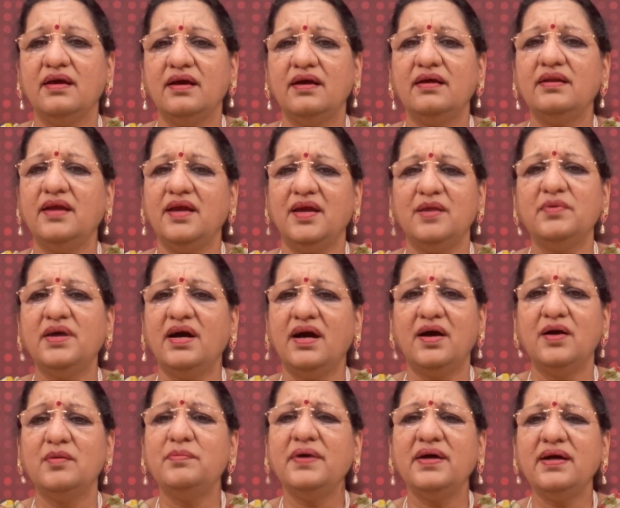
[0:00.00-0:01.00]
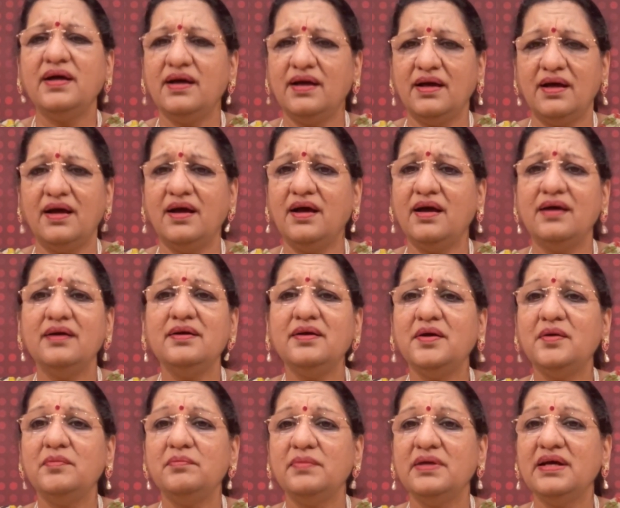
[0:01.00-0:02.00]
Re, Ma,
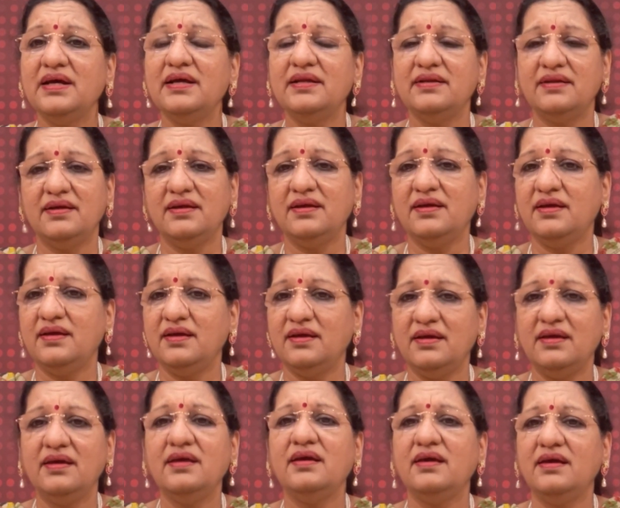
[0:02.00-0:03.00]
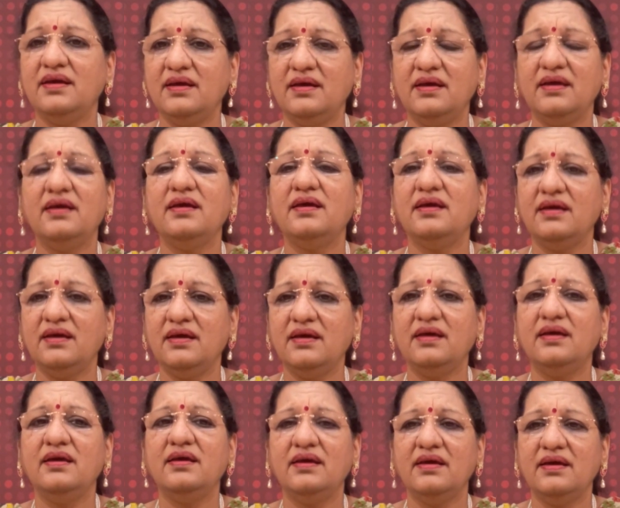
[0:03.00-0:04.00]
Pa, Ma,
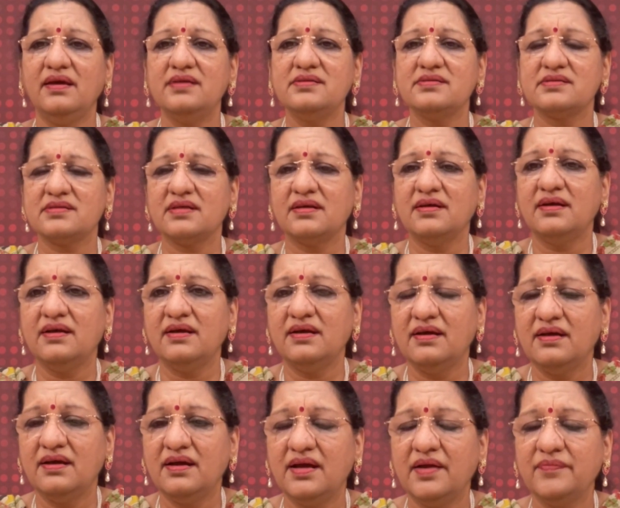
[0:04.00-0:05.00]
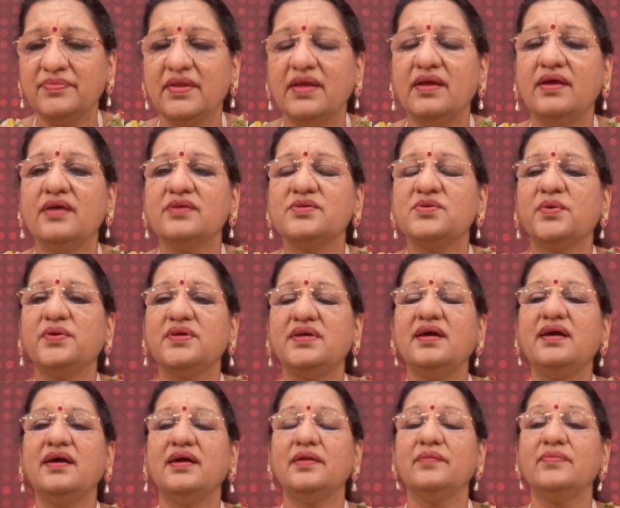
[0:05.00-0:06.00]
Re, Sa. So
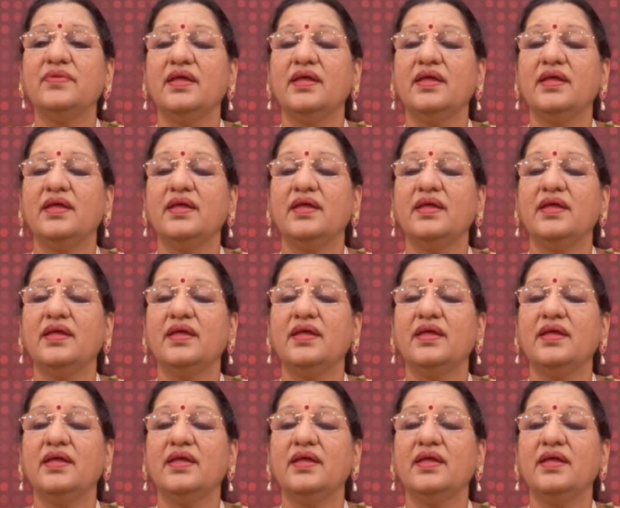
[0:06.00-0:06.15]
here,